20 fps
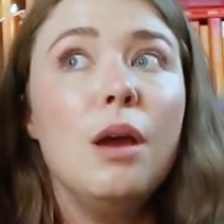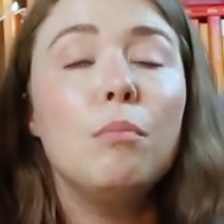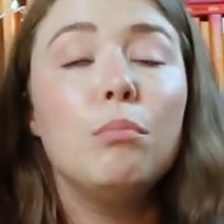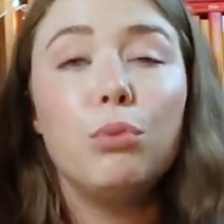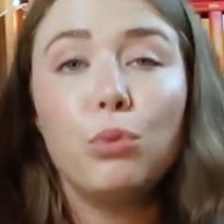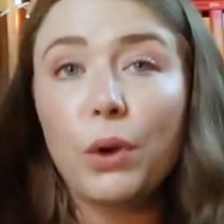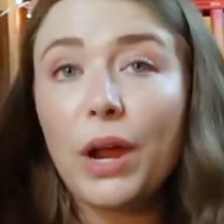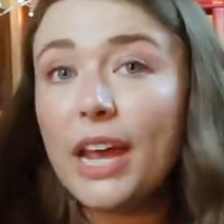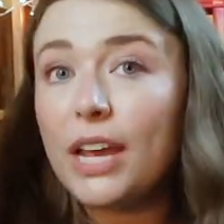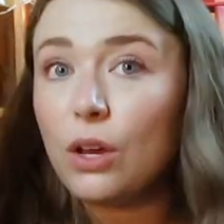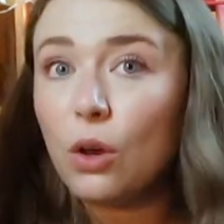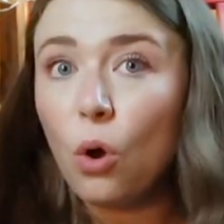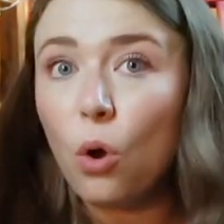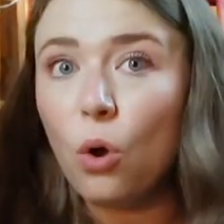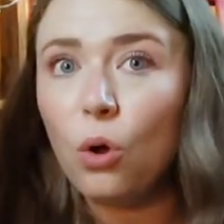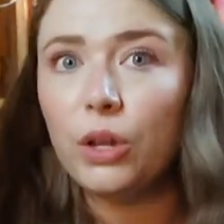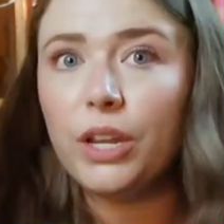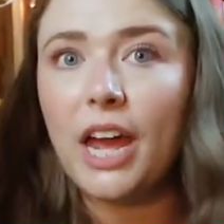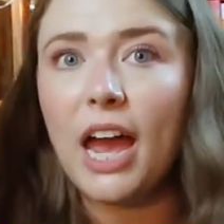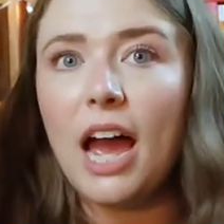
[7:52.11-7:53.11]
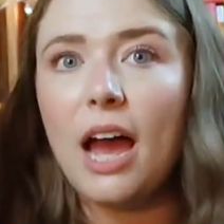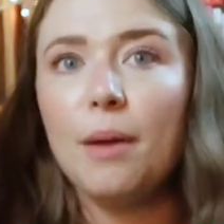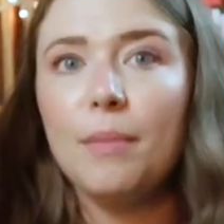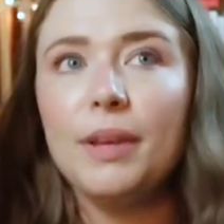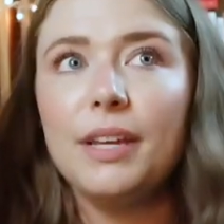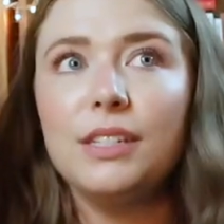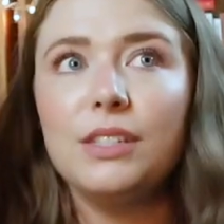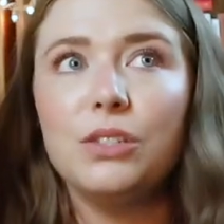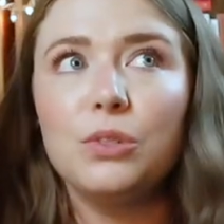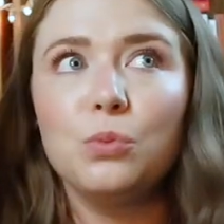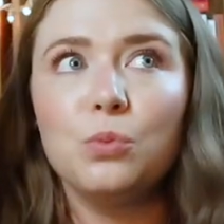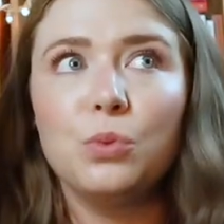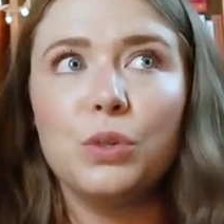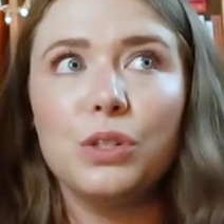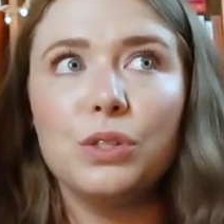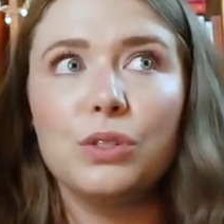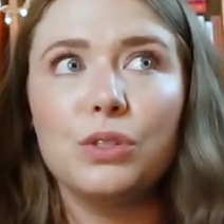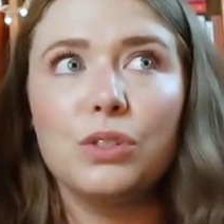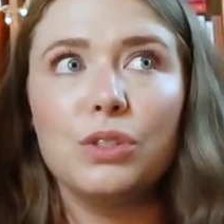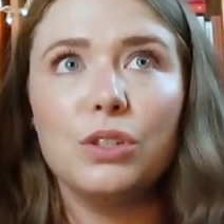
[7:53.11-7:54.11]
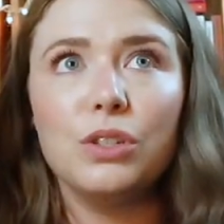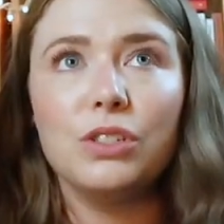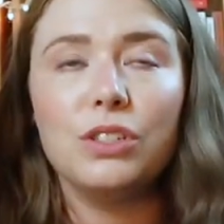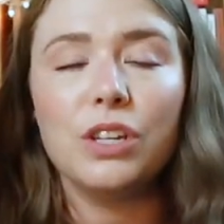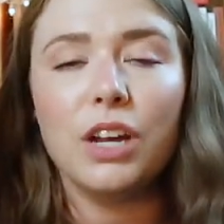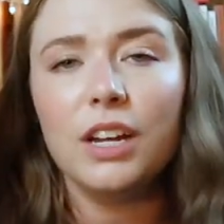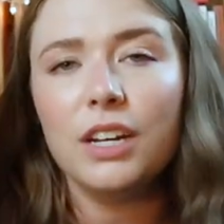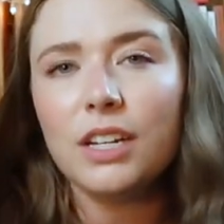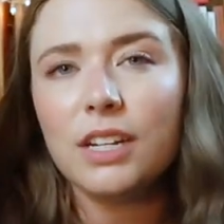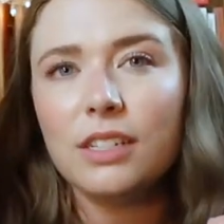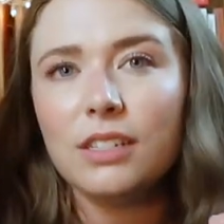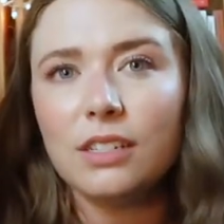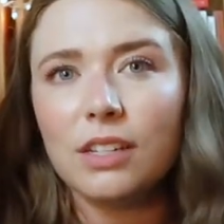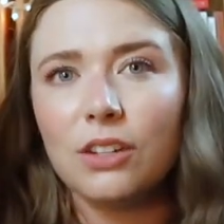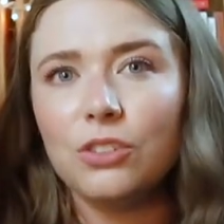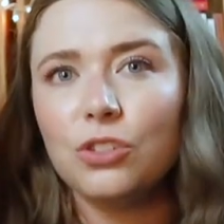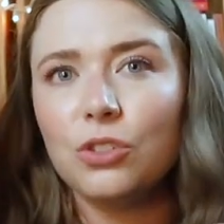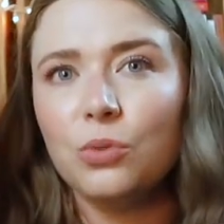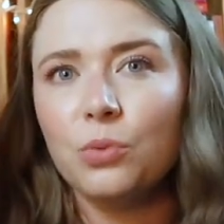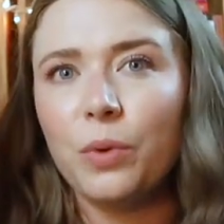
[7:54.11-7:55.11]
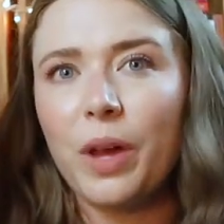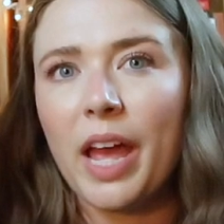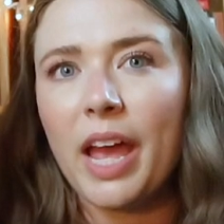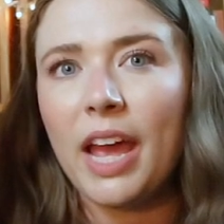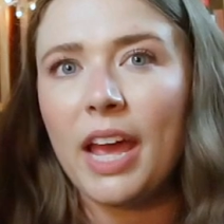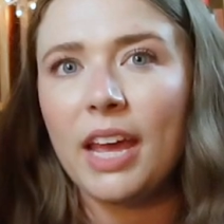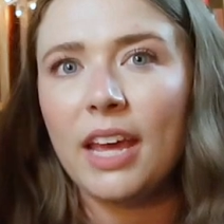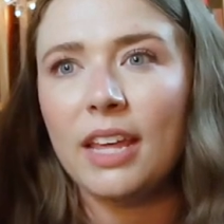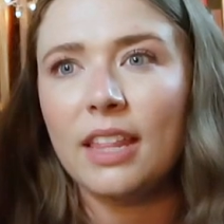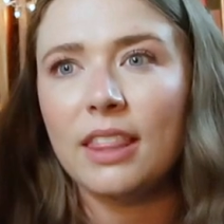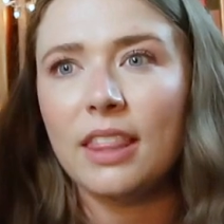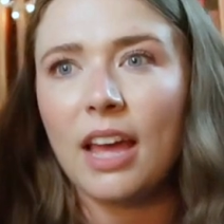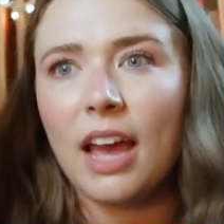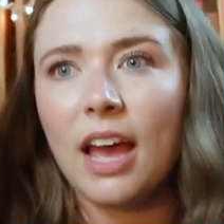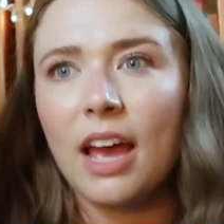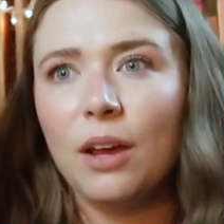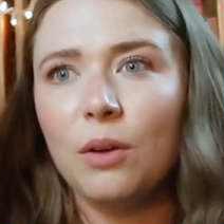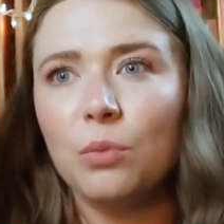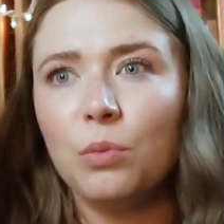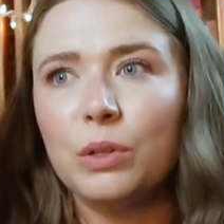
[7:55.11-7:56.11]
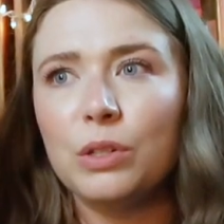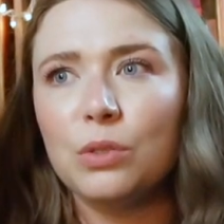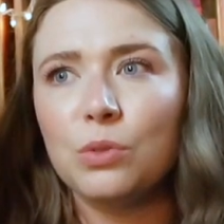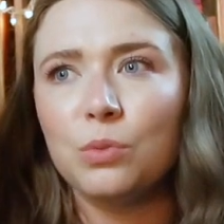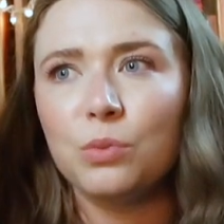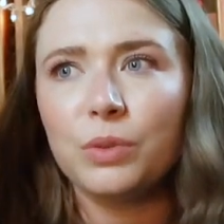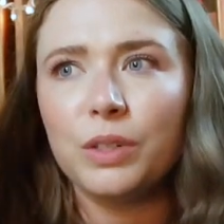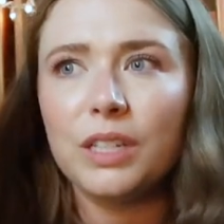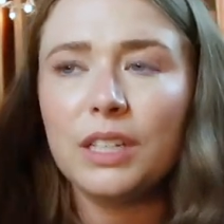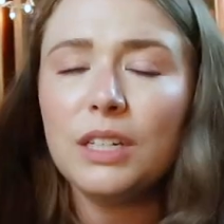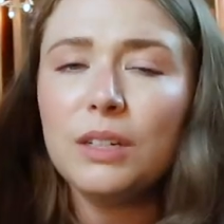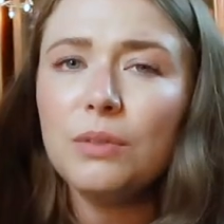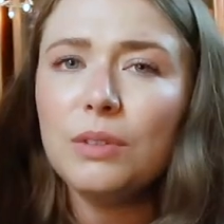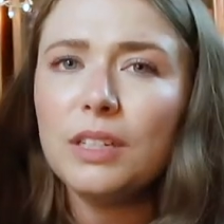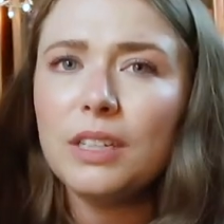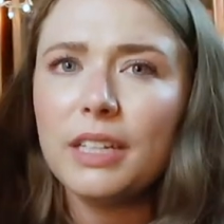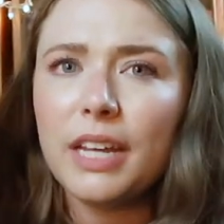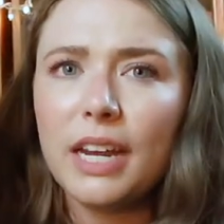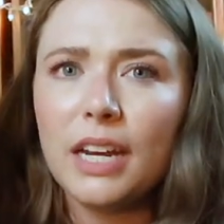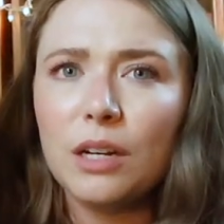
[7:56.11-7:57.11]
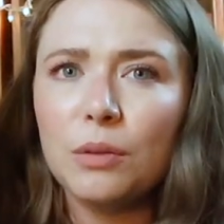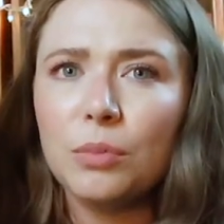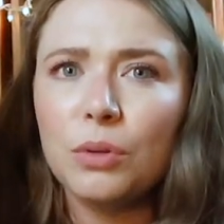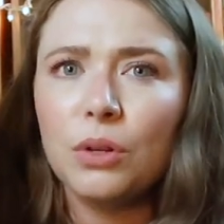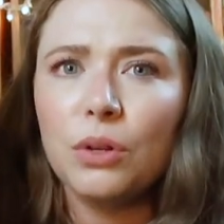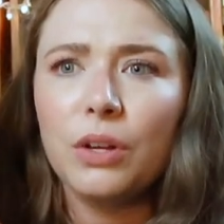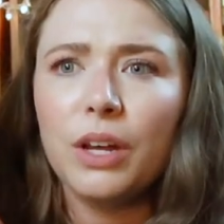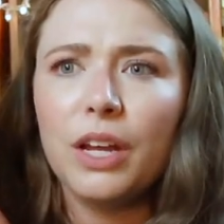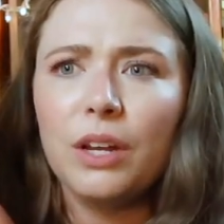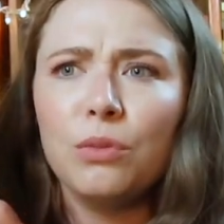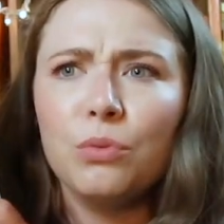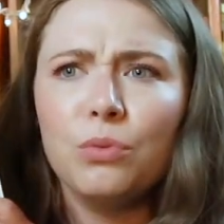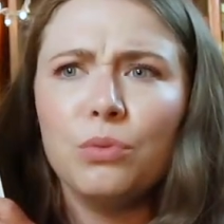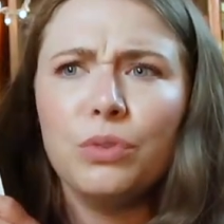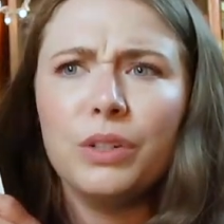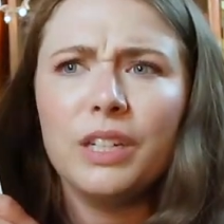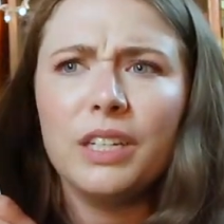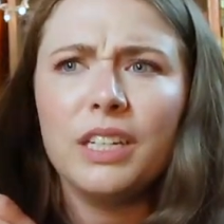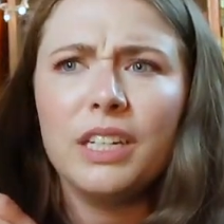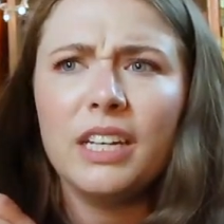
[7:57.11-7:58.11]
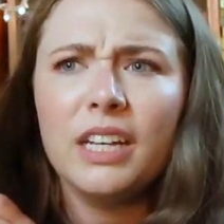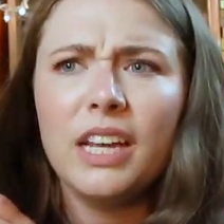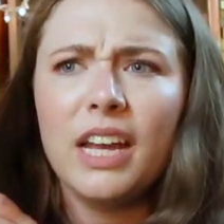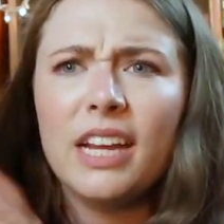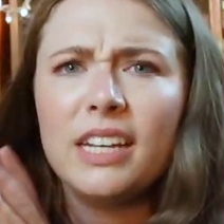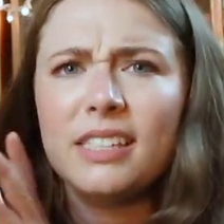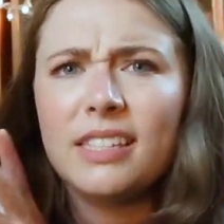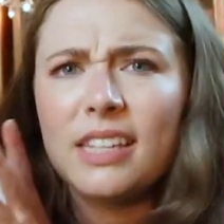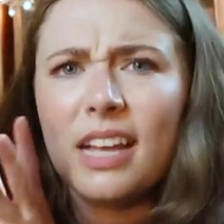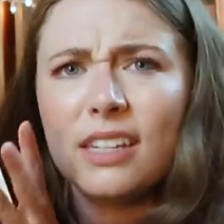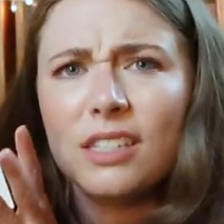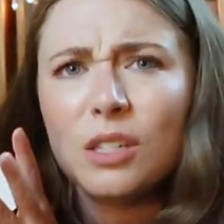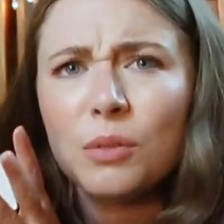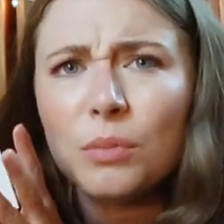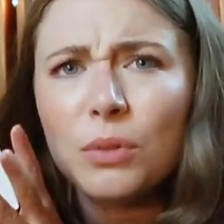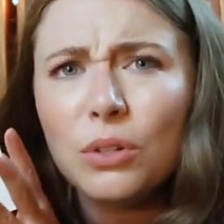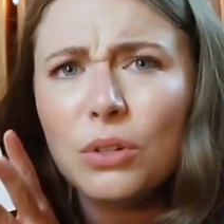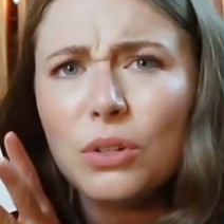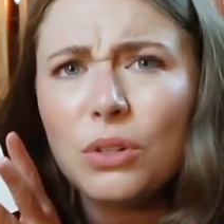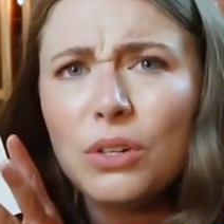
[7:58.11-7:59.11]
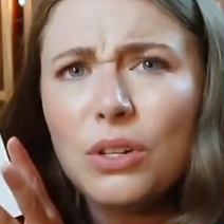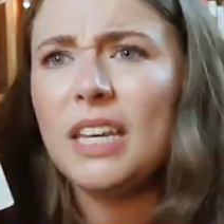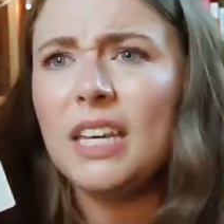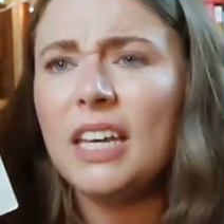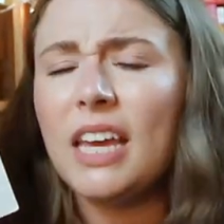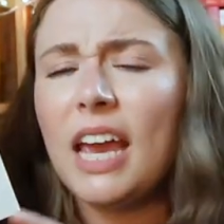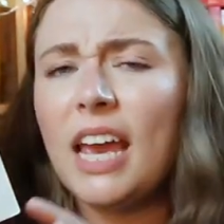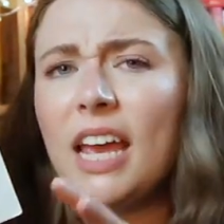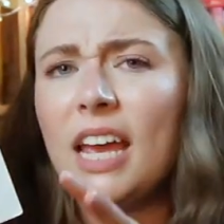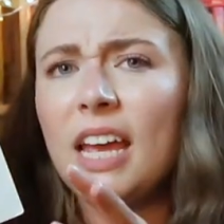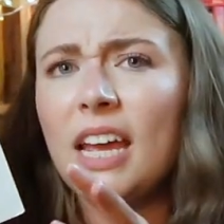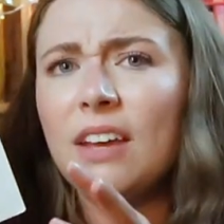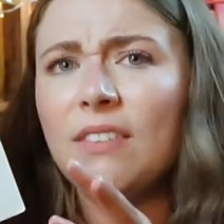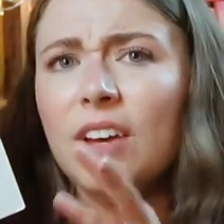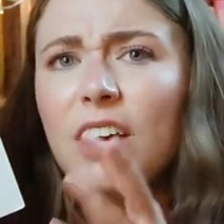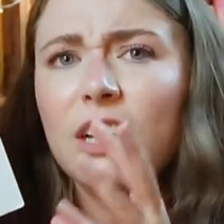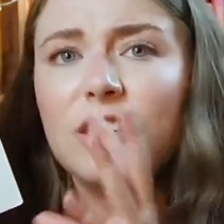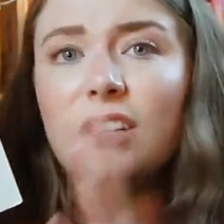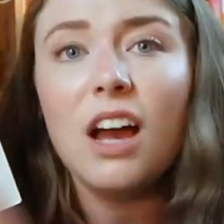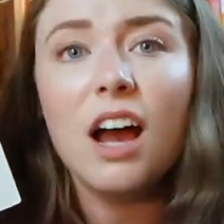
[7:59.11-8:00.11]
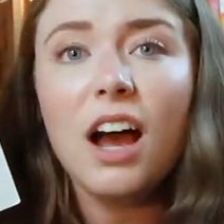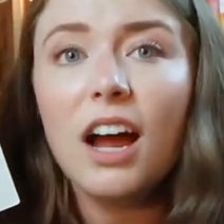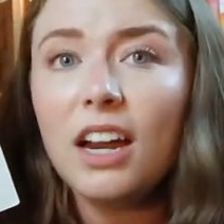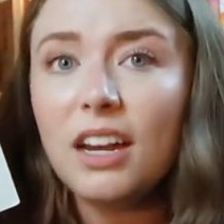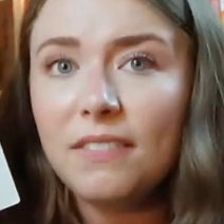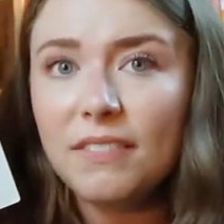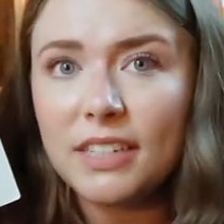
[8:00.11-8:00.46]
break old habits was done in such a way that was really relatable and really accessible. He gave a ton